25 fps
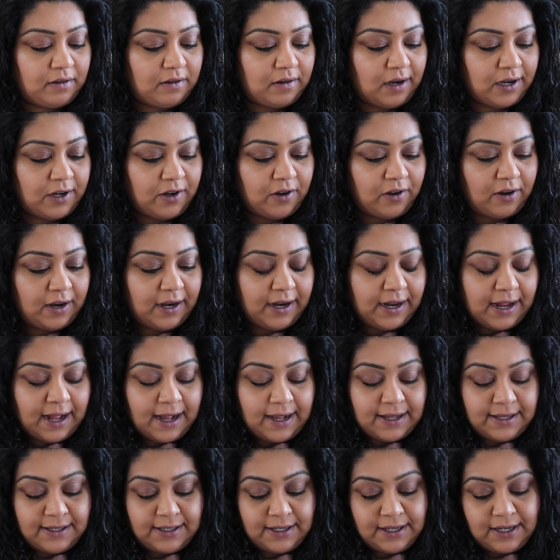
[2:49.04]
glycolic
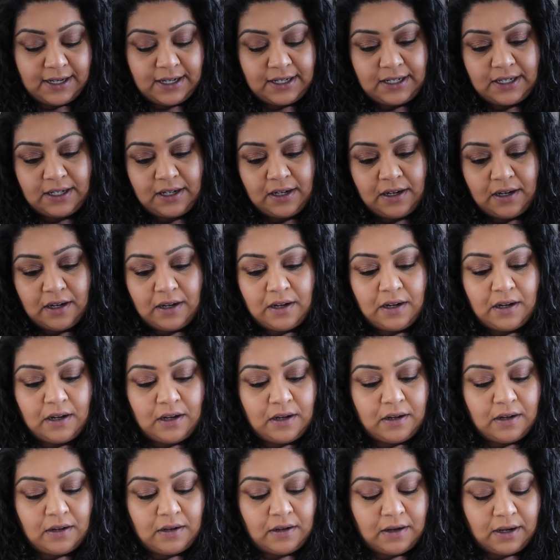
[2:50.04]
acid.
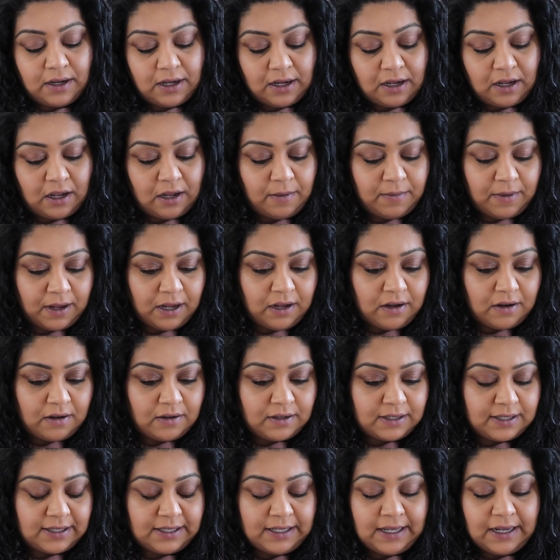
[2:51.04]
Um, I
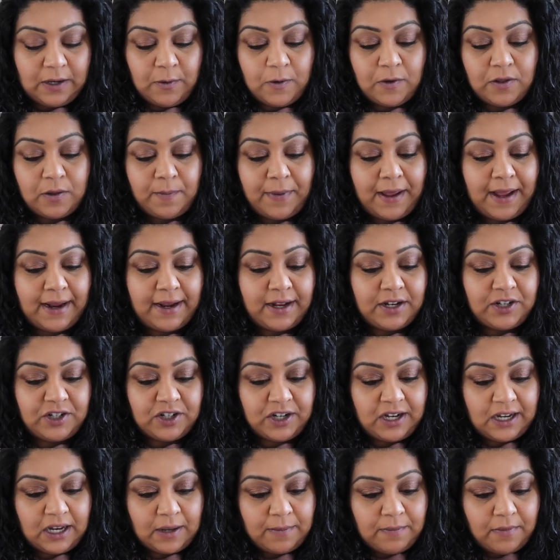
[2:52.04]
can't see it anywhere on the
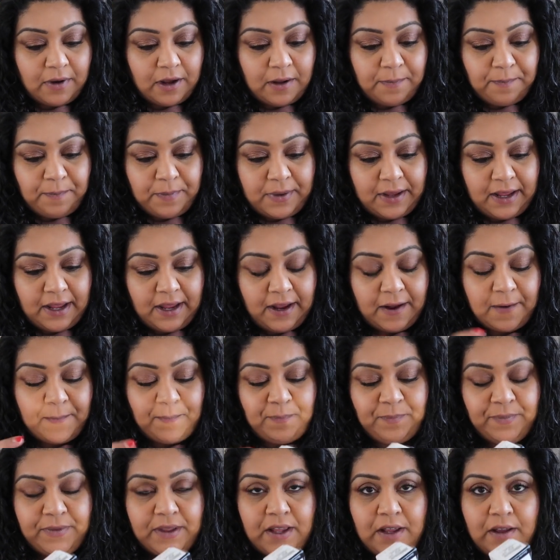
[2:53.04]
packaging, it might be
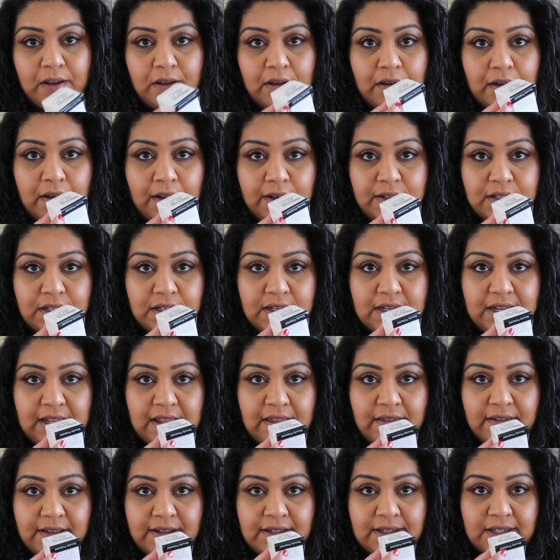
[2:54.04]

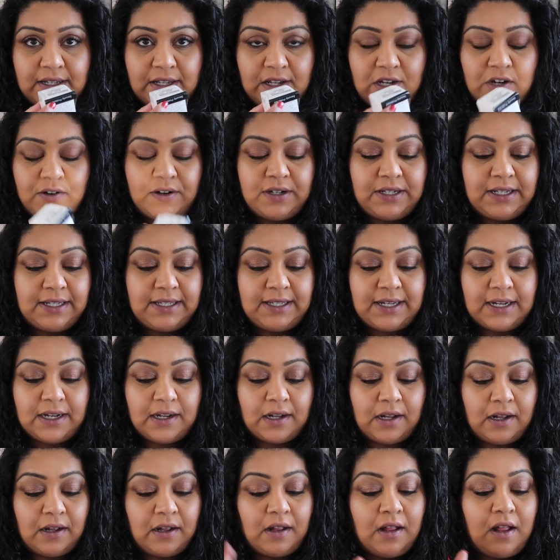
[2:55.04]
underneath the security
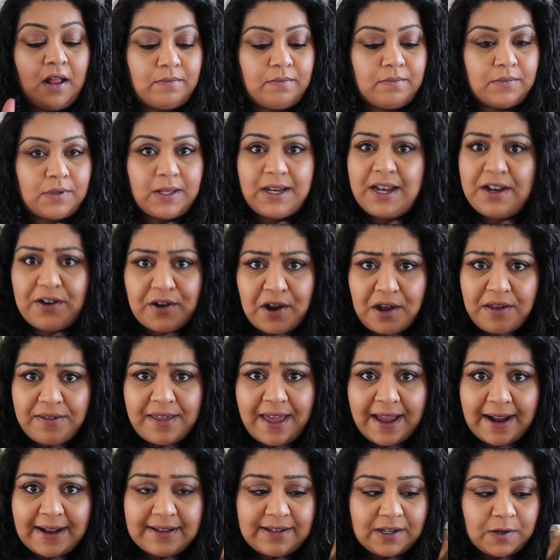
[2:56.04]
sticker. So I didn't know
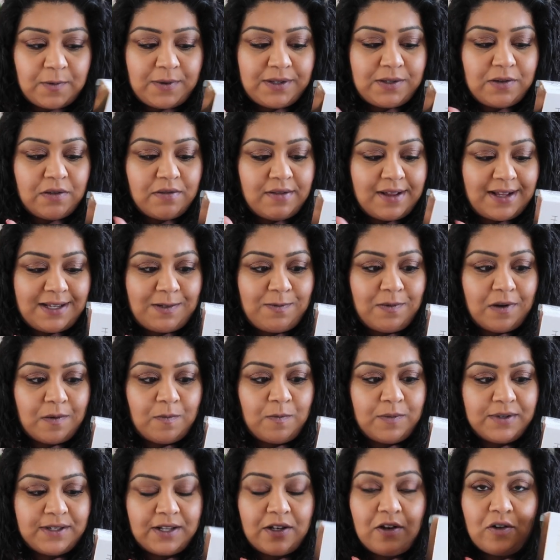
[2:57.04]
that because I always thought this
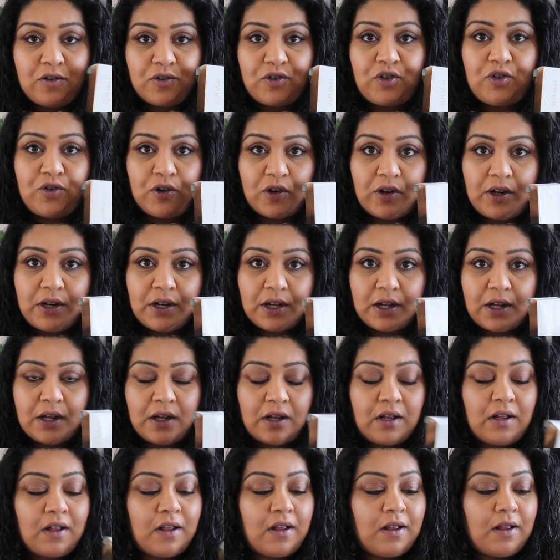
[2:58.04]
one was a lot
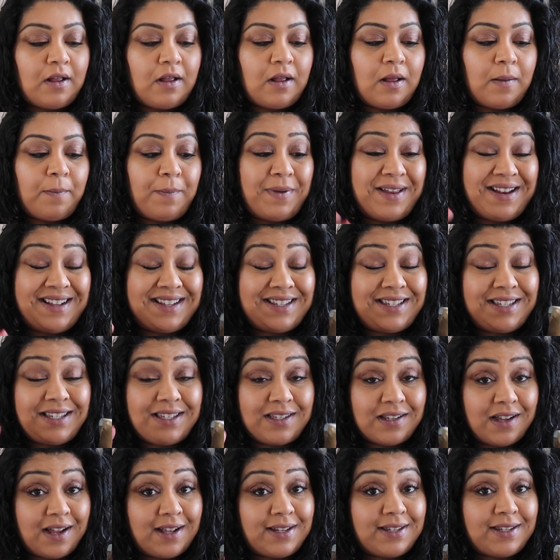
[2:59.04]
stronger, but it
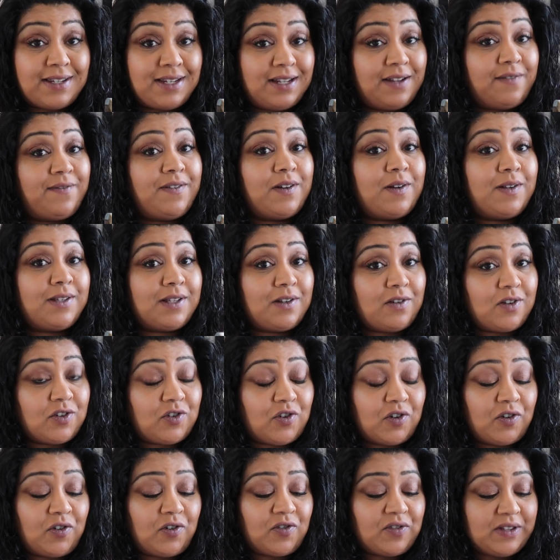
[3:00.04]
certainly feels a lot
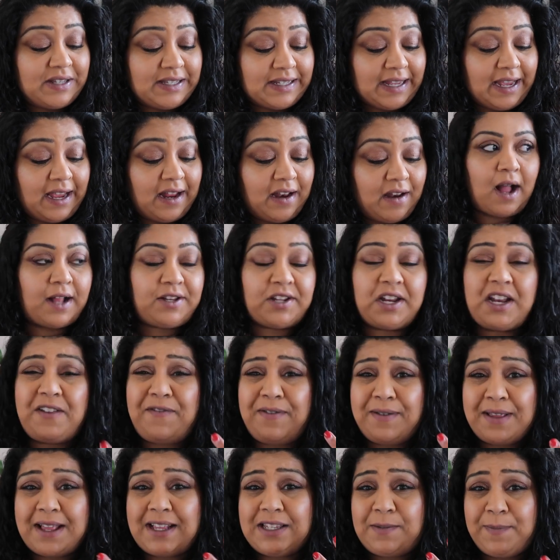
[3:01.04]
stronger on the skin. I don't know
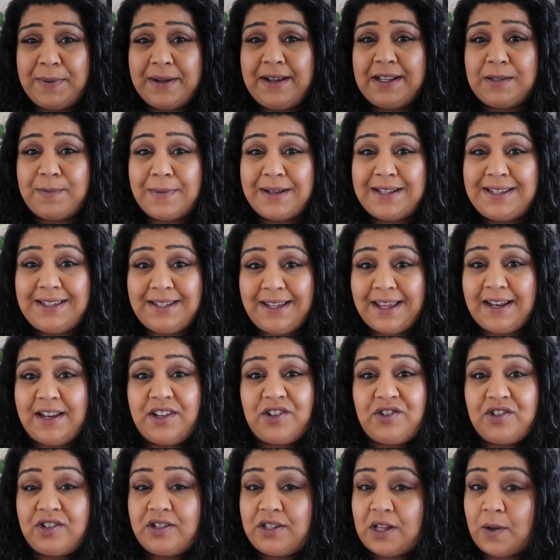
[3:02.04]
if that's because my skin
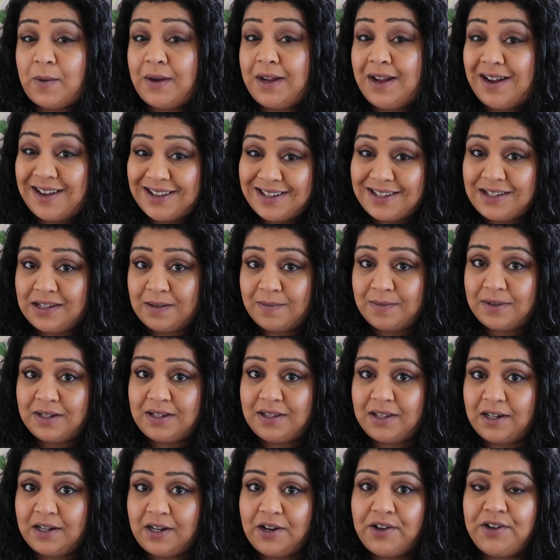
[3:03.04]
is just so accustomed
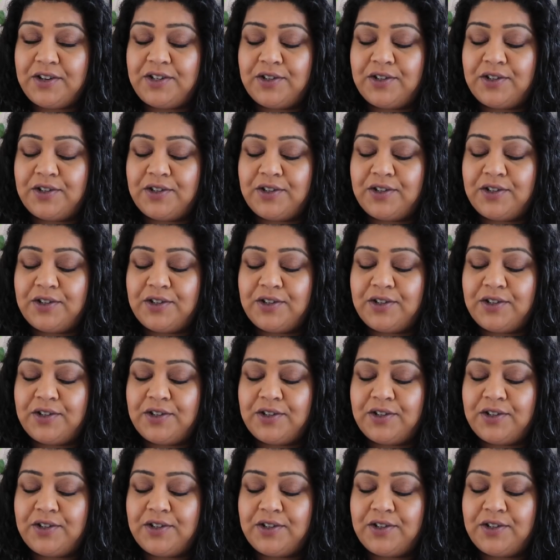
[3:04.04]
to the Glow